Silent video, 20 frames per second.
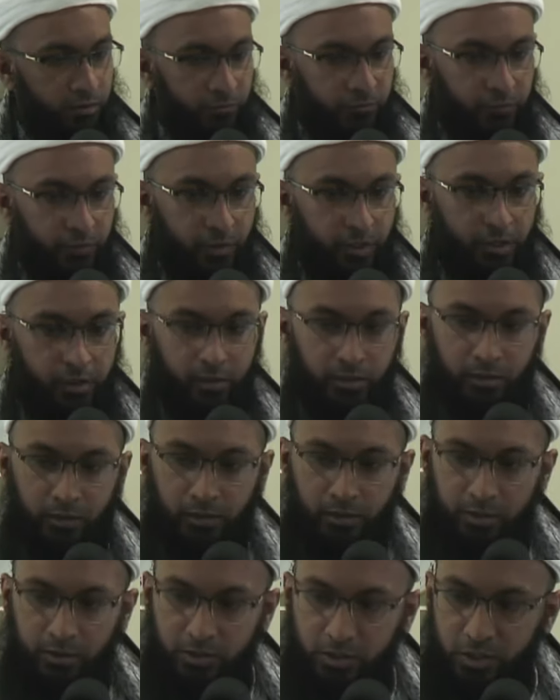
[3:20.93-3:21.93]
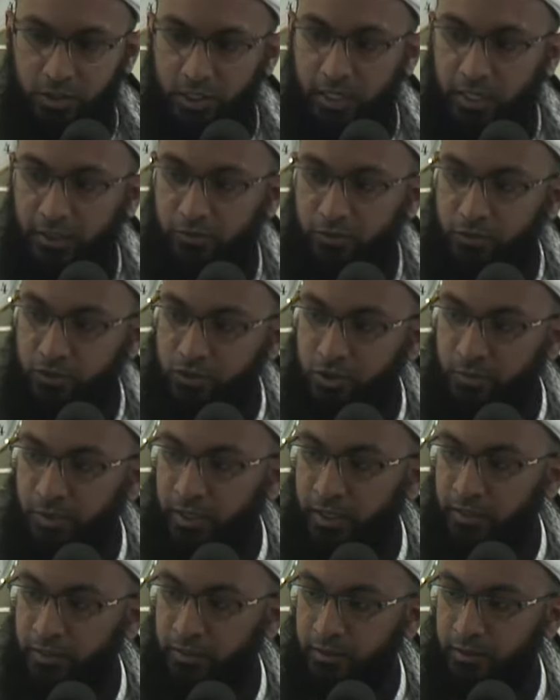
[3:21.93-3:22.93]
for Salatul
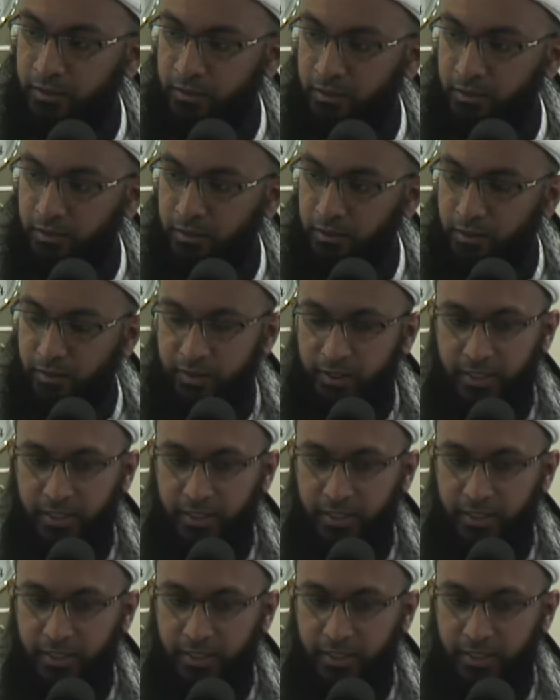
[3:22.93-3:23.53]
Jum'ah